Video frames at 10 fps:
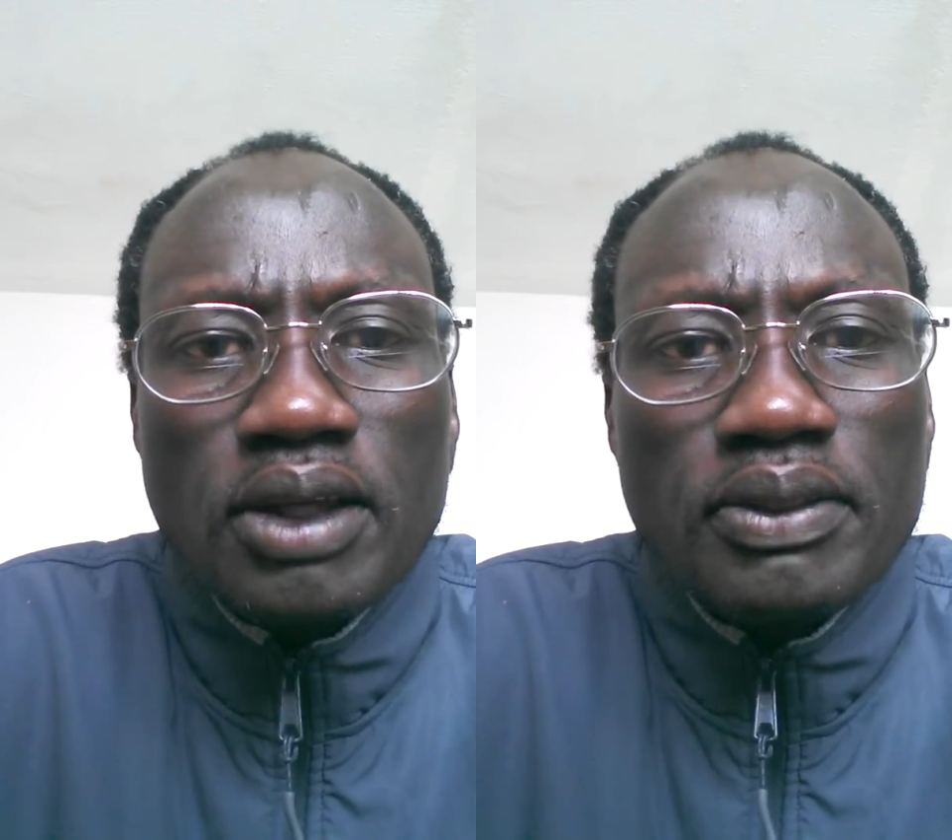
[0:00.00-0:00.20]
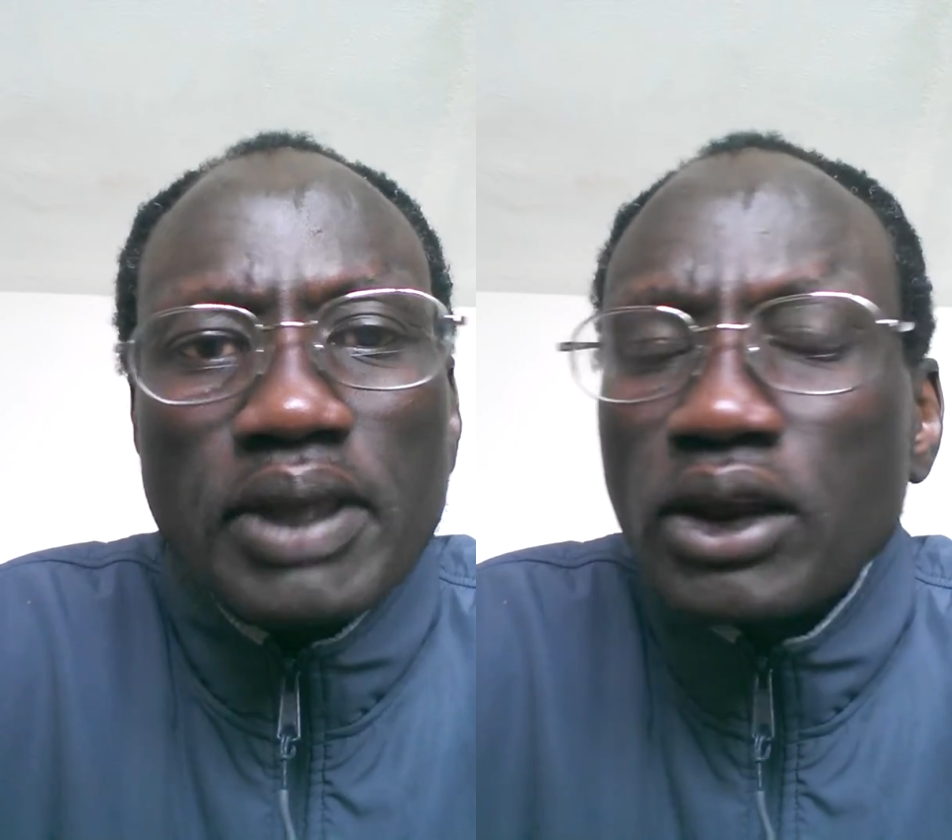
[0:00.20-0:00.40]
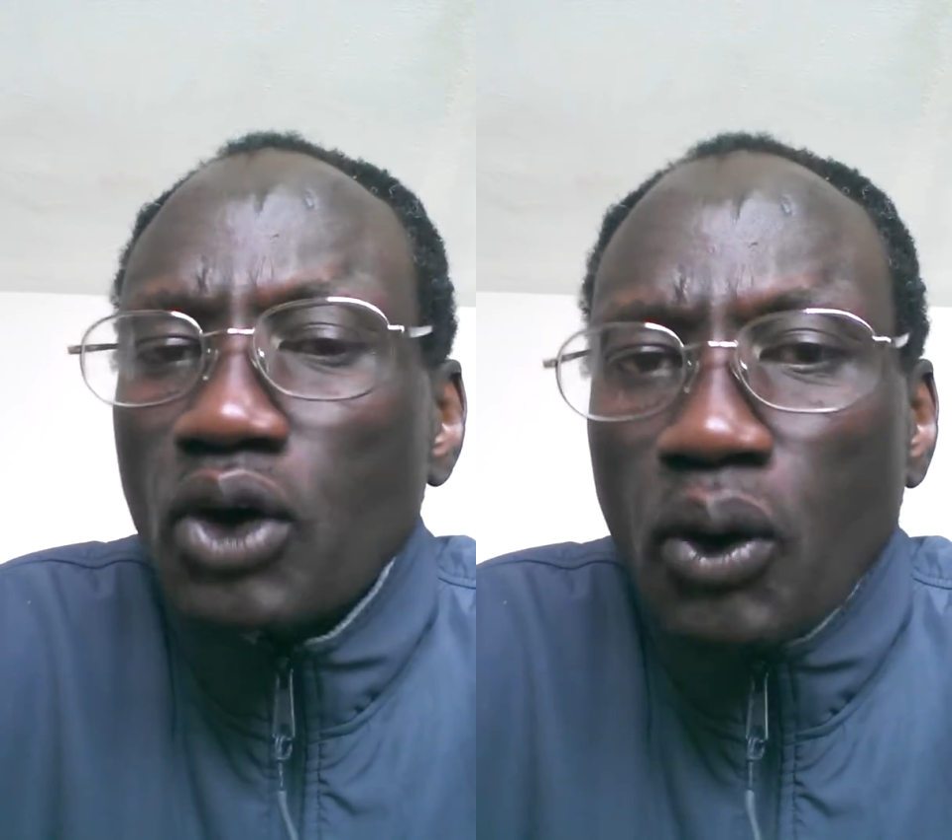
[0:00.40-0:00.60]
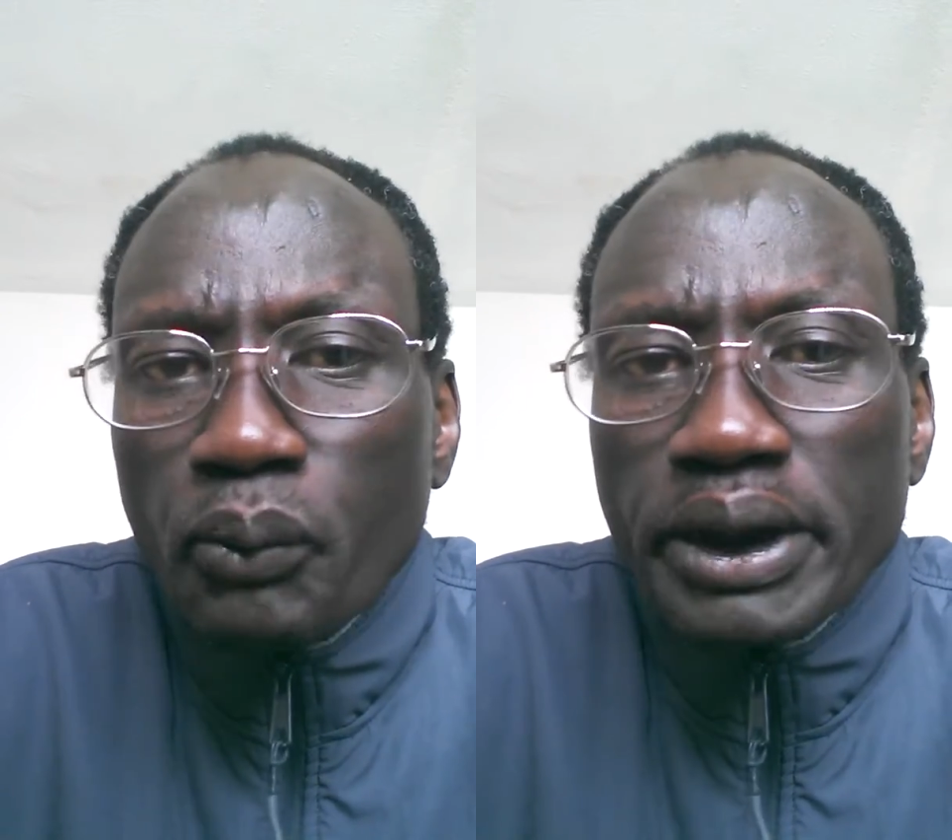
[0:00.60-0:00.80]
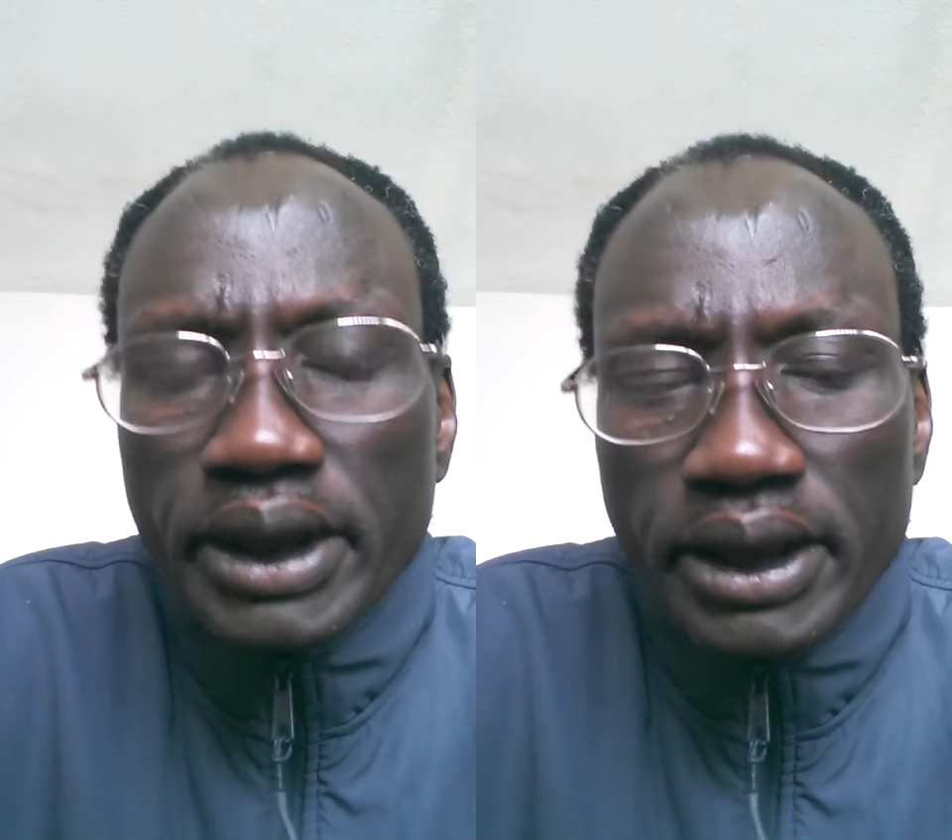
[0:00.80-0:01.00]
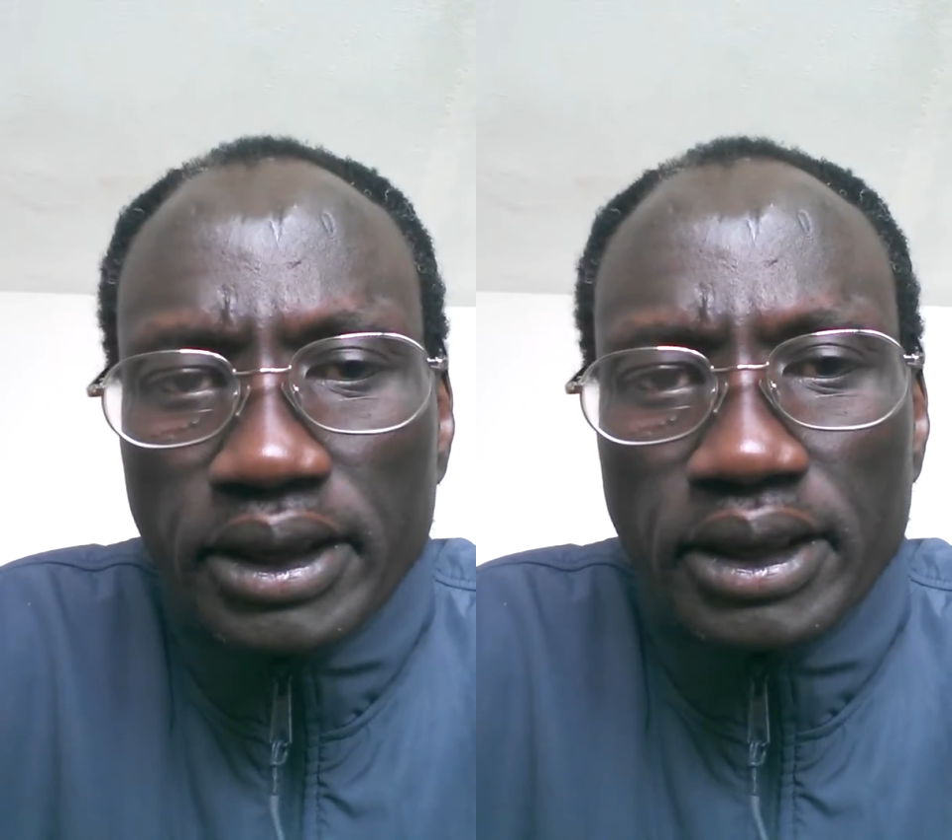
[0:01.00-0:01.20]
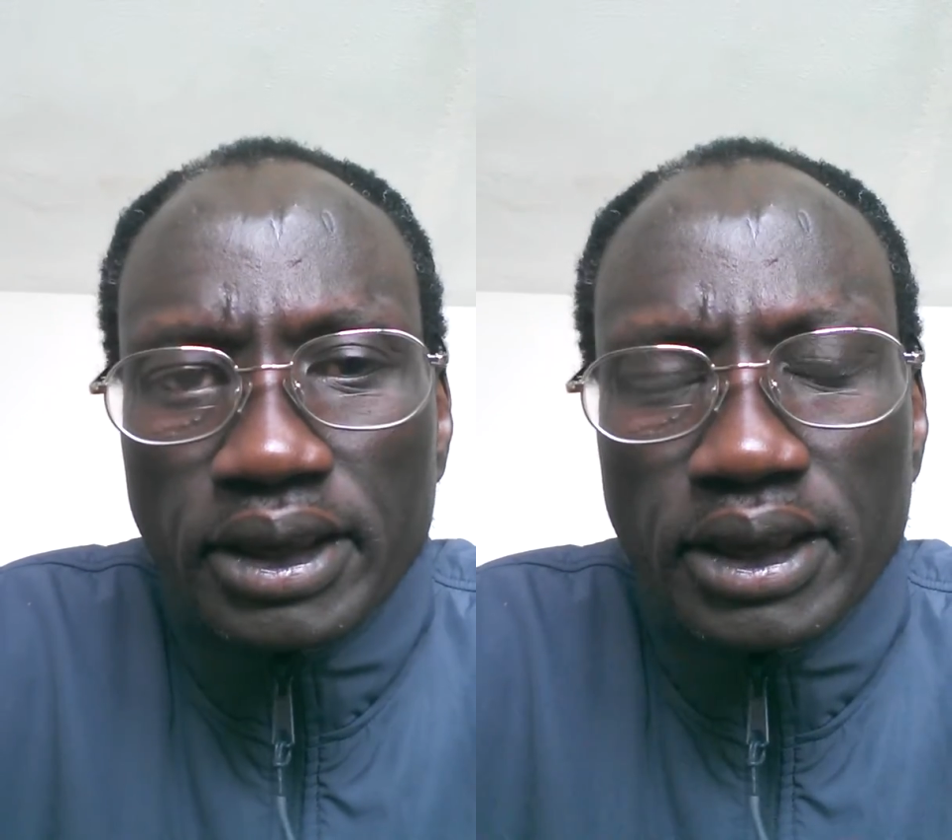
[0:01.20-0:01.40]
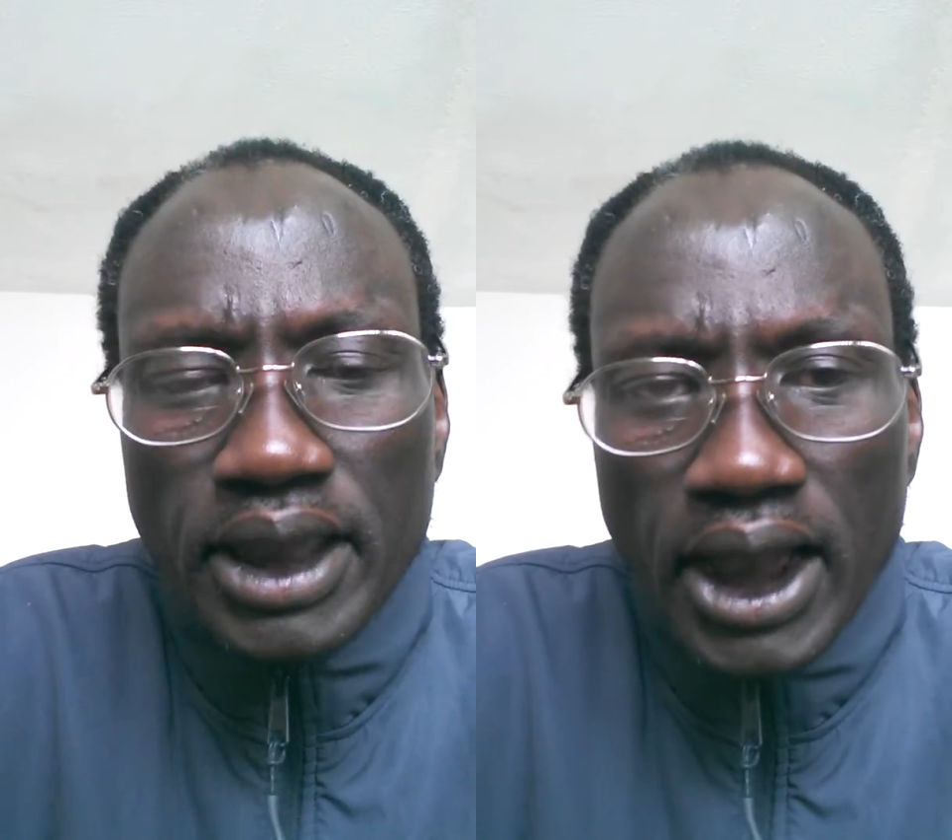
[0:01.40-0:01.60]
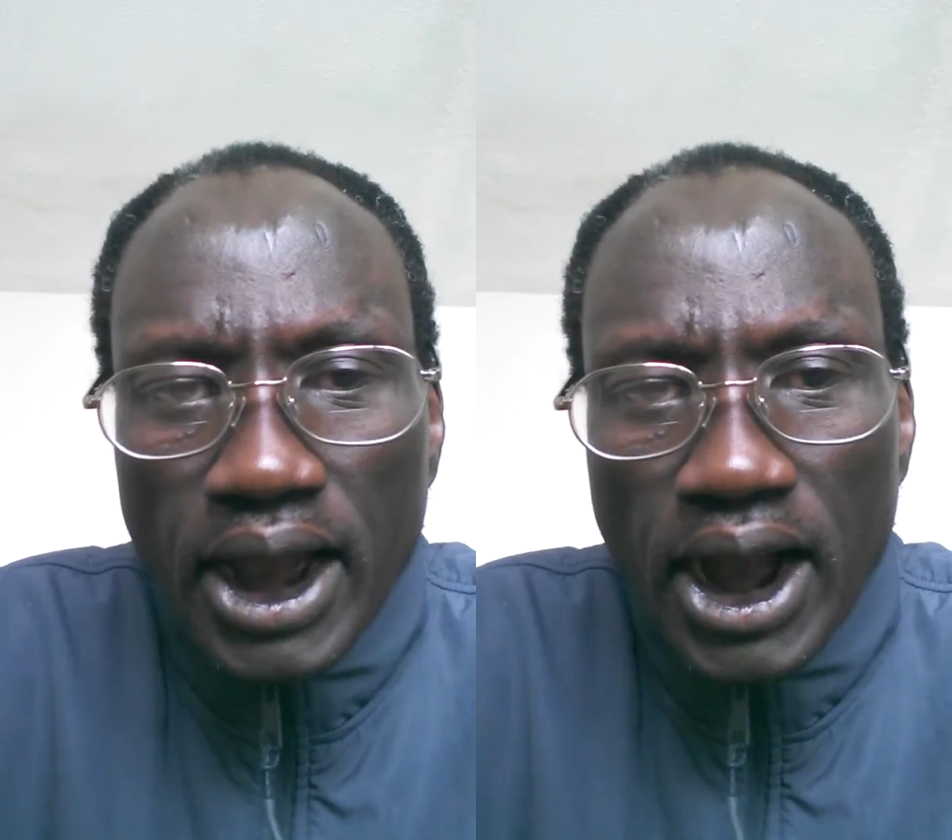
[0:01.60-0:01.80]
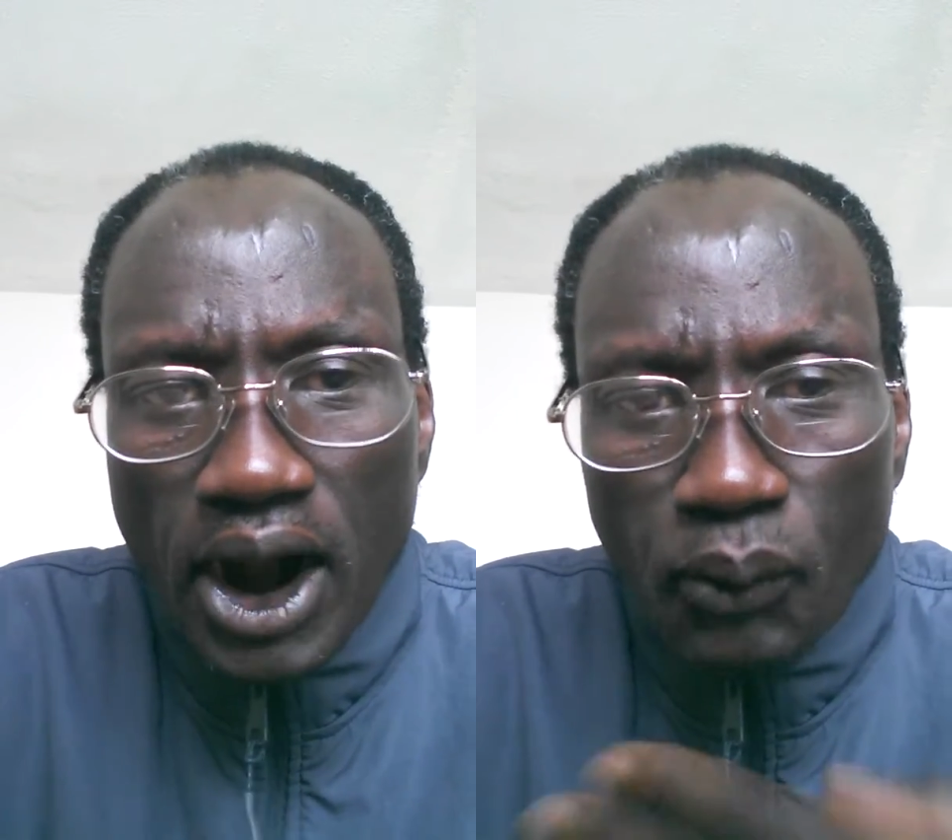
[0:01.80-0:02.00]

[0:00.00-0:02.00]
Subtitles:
there's no way I